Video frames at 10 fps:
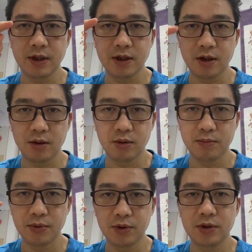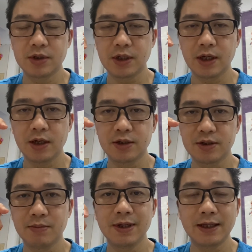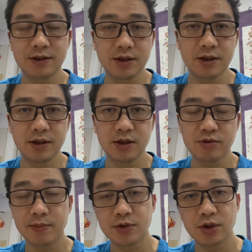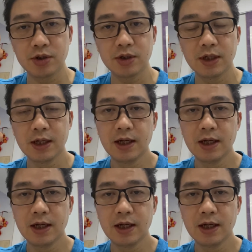then I'll put uh, some links in the description.